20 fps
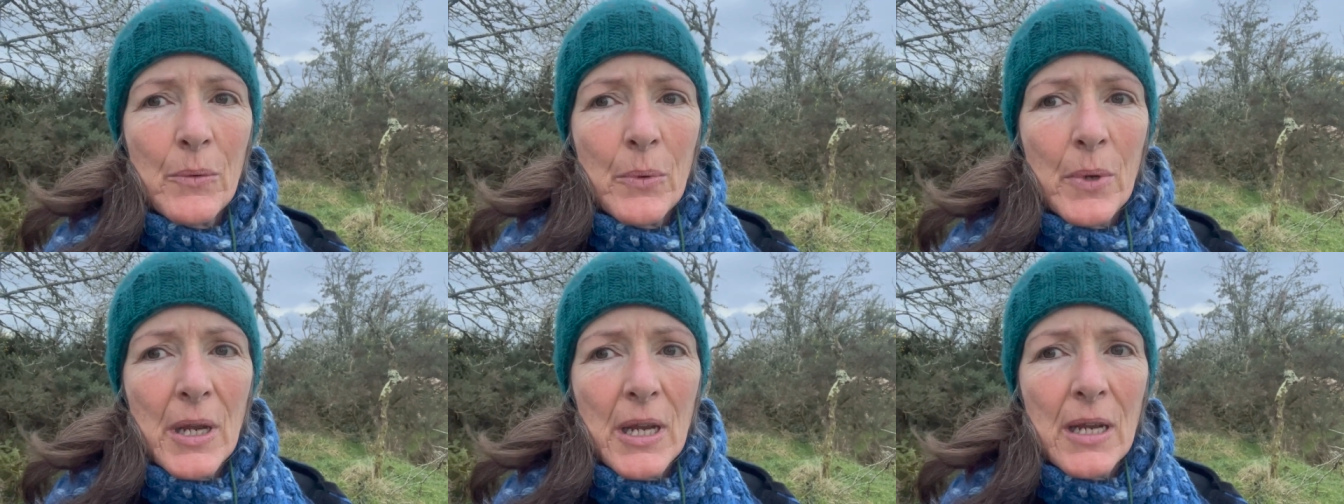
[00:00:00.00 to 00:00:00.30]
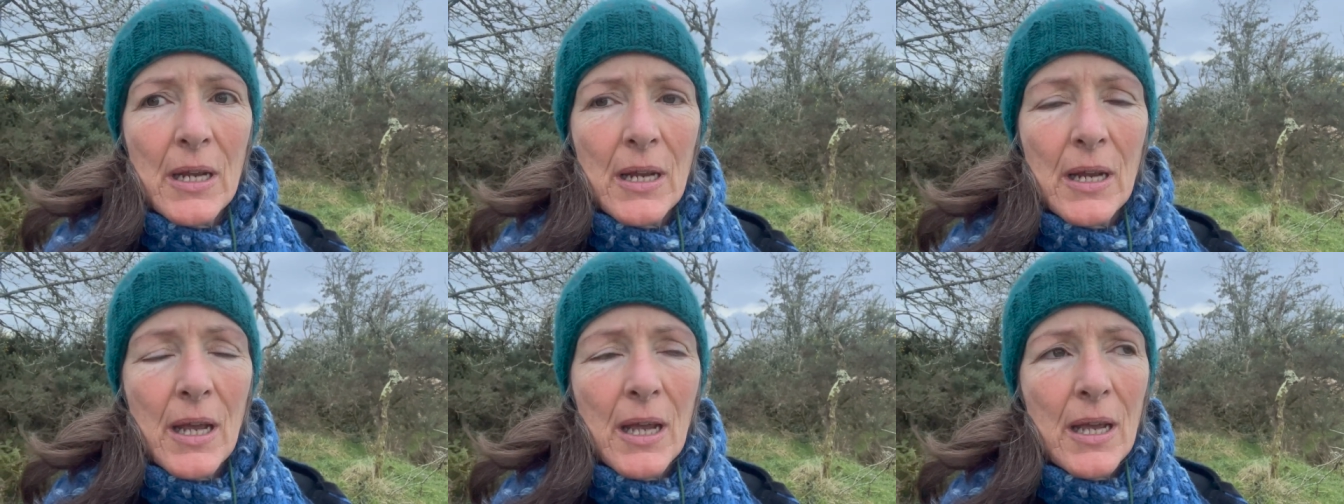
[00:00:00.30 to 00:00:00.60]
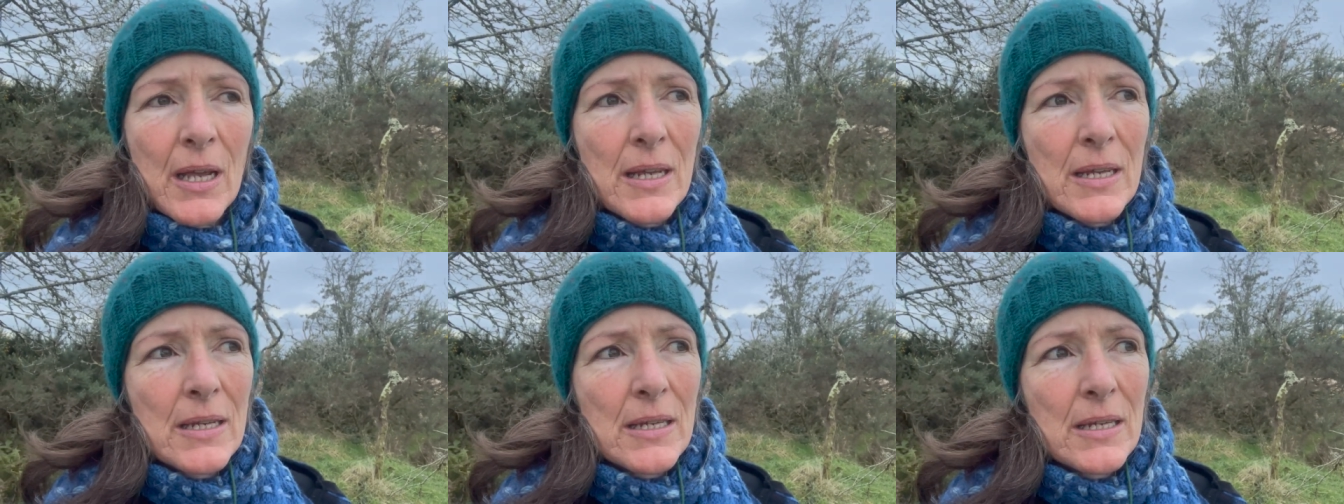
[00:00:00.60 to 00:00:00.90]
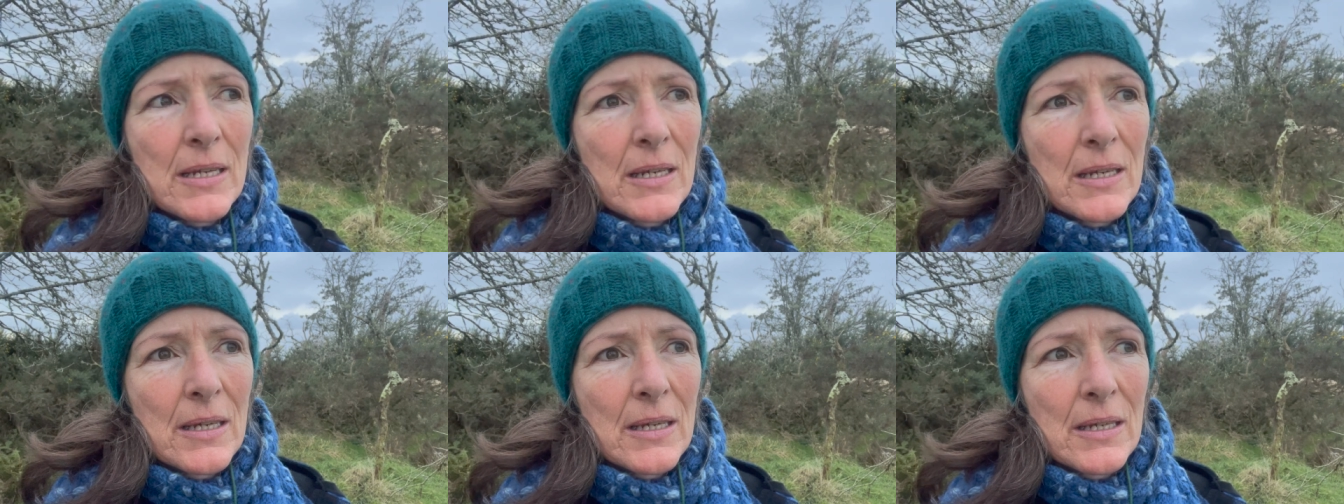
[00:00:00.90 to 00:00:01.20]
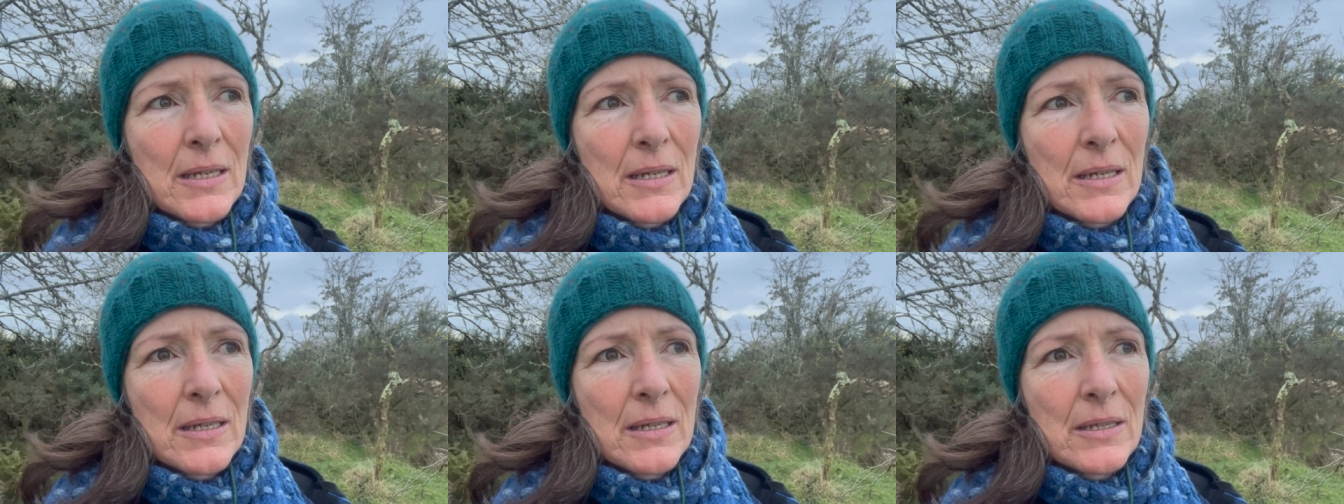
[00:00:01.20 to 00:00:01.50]
where I
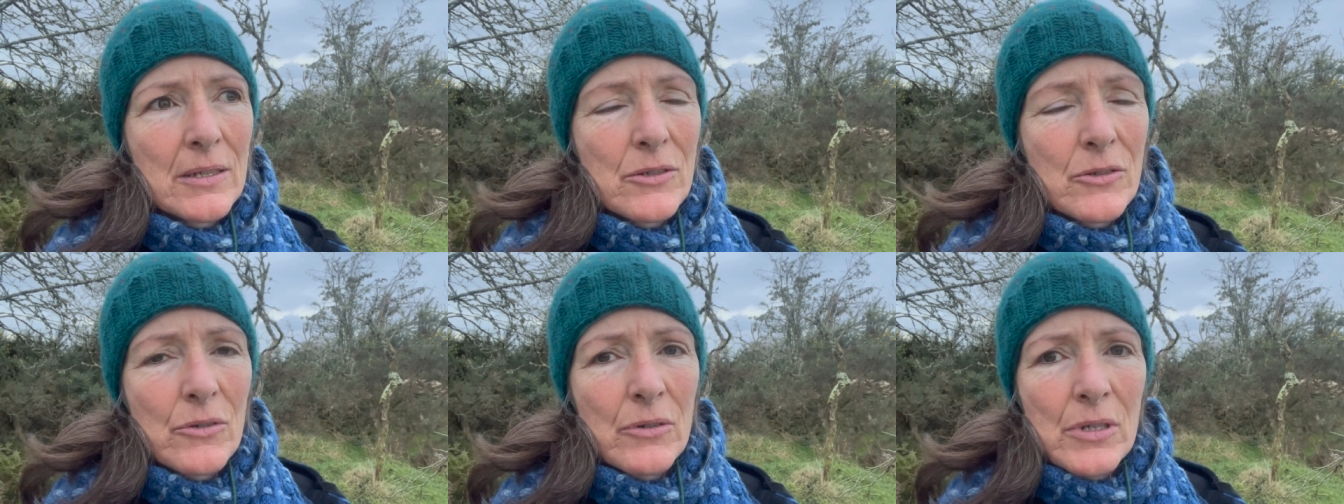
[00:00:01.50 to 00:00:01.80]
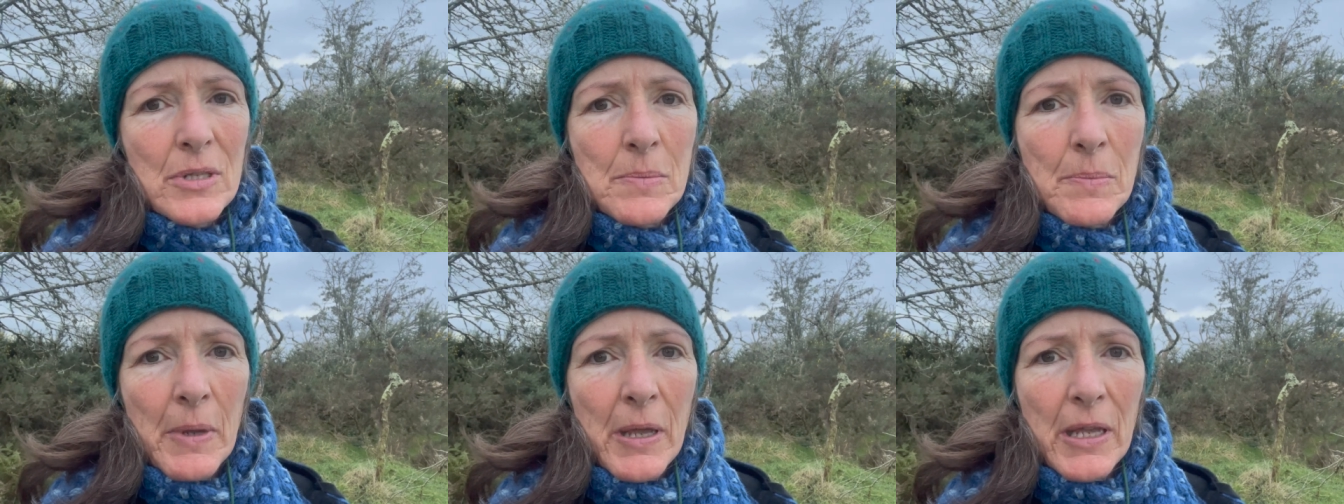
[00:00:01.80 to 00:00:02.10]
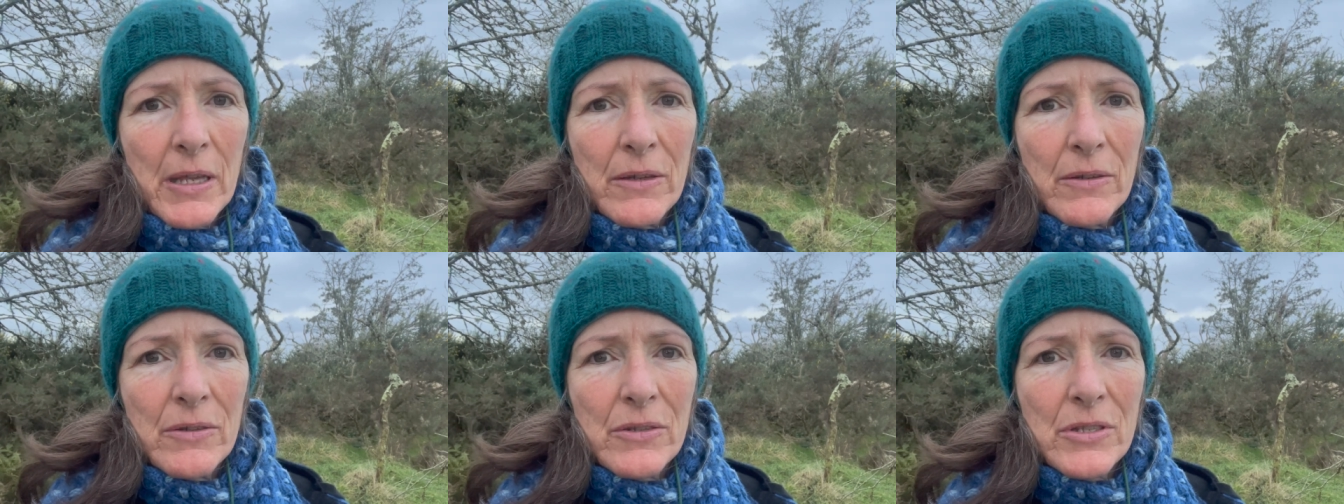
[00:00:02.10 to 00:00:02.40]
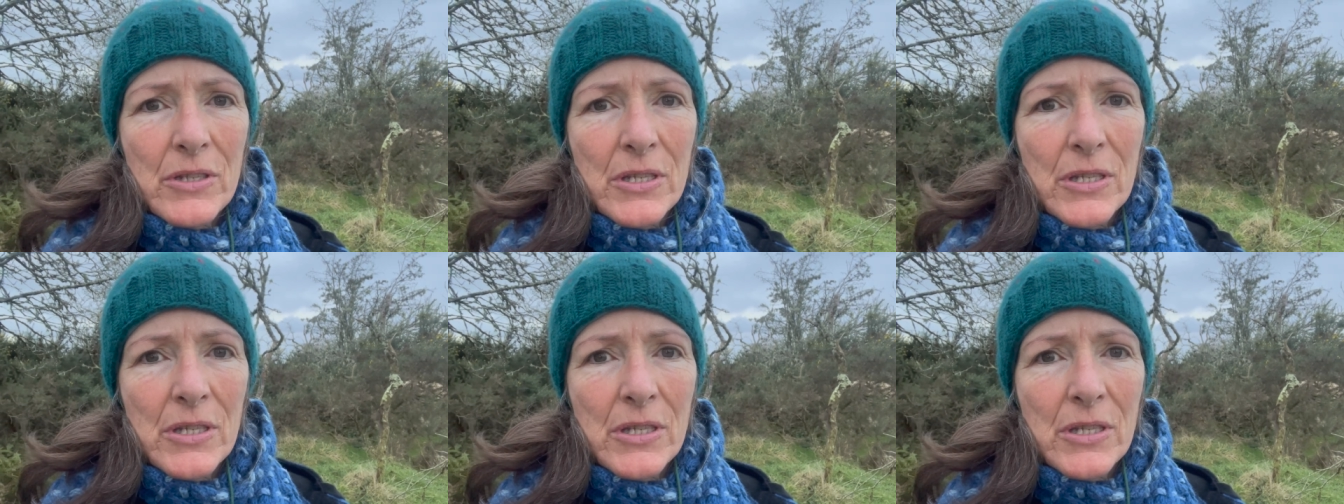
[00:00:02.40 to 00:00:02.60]
talked about